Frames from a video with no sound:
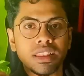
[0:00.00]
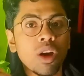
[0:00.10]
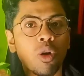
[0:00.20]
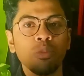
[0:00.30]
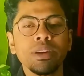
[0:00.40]
Now
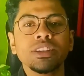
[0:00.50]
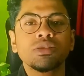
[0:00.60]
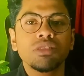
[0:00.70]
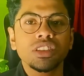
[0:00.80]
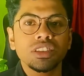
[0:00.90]
obvious
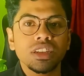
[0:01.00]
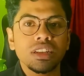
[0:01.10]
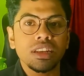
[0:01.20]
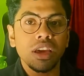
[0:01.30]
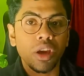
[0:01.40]

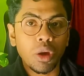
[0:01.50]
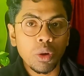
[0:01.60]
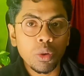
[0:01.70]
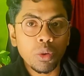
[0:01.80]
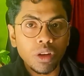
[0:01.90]
question,
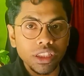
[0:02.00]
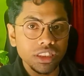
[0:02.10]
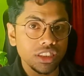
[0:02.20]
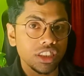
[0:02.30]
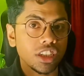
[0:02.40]

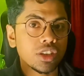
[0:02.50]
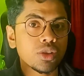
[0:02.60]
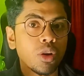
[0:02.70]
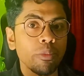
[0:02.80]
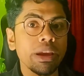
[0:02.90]
which
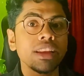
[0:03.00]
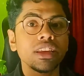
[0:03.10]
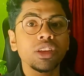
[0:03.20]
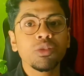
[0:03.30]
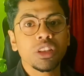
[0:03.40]
domain
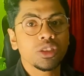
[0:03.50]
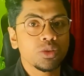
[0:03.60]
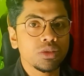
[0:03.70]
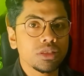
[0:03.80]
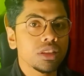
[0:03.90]
you will
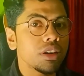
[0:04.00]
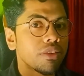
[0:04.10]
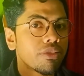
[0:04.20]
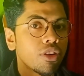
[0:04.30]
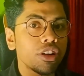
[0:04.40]
choose,
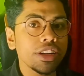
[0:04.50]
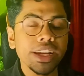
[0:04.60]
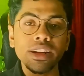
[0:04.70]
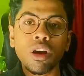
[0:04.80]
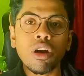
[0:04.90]
front
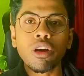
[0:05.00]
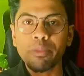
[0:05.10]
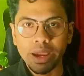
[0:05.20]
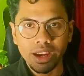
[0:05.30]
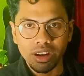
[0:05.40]
end or
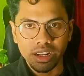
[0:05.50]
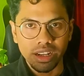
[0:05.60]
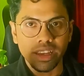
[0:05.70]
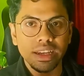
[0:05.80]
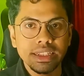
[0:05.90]
back end?
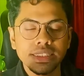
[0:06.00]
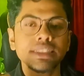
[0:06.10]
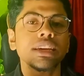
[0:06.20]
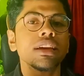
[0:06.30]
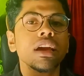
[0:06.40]

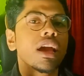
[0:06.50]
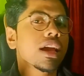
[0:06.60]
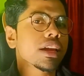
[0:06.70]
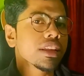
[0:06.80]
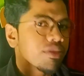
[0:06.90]
See,
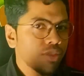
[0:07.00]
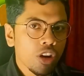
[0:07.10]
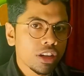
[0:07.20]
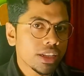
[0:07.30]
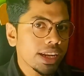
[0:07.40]
in
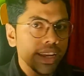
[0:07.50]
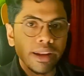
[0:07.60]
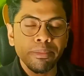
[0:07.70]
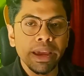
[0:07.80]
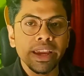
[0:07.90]
front end and
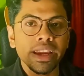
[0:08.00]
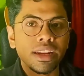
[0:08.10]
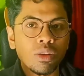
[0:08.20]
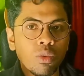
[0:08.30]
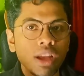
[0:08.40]
back end
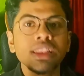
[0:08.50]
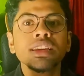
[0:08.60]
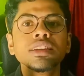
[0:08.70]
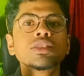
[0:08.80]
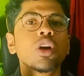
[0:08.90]
one thing
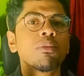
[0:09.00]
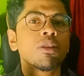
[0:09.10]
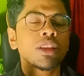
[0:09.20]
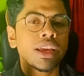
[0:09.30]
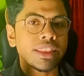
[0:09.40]
is
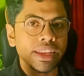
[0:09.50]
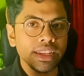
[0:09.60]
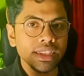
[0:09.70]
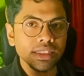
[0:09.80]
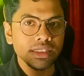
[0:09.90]
common, and that
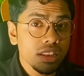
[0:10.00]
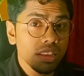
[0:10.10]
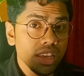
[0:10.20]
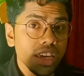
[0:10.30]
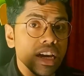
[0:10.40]
is
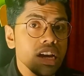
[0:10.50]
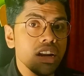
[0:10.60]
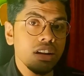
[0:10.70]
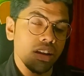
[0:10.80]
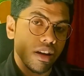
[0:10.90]
they
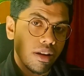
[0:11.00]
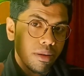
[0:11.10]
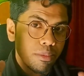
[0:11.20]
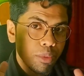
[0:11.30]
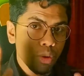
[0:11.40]
are
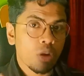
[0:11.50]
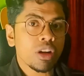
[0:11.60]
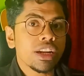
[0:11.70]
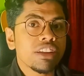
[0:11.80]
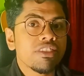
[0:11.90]
broadly
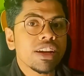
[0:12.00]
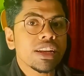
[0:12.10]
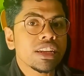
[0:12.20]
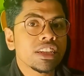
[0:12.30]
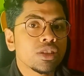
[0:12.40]

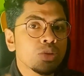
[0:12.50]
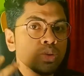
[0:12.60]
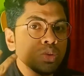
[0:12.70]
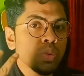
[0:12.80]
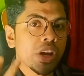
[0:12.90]
divided into
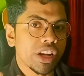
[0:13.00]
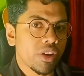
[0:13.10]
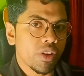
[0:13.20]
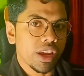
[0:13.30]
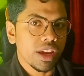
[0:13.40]
2
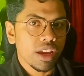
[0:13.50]
categories,